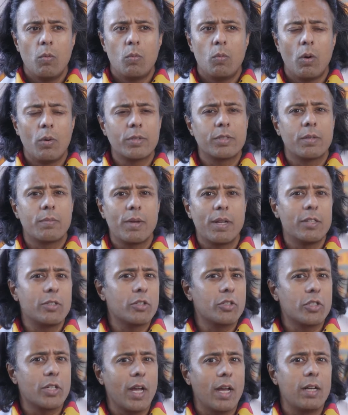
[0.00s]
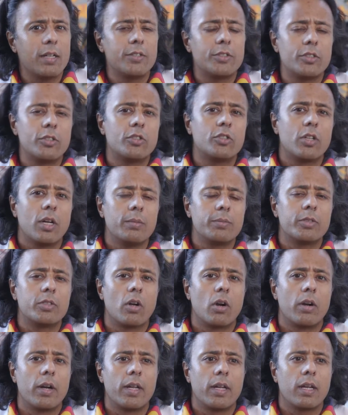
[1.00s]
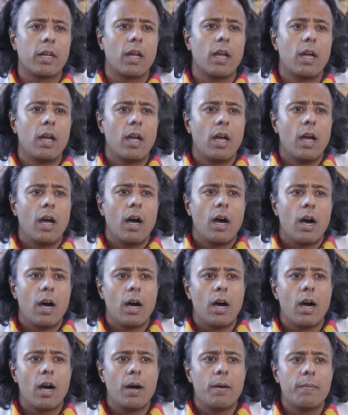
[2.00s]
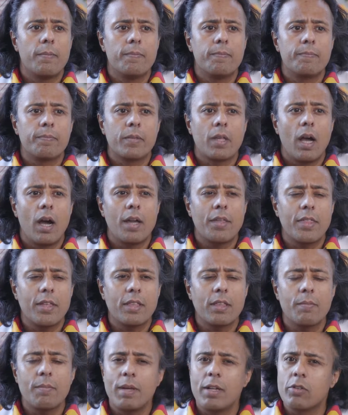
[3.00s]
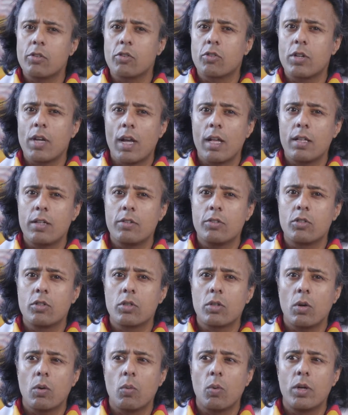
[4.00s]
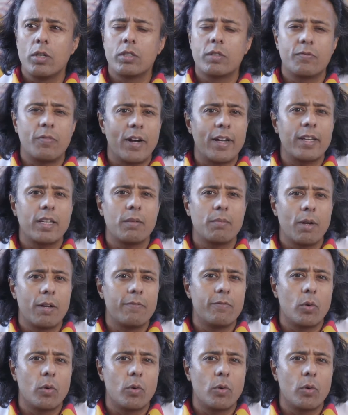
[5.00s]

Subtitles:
What was a major challenge in jump starting? I think the major challenge was finding my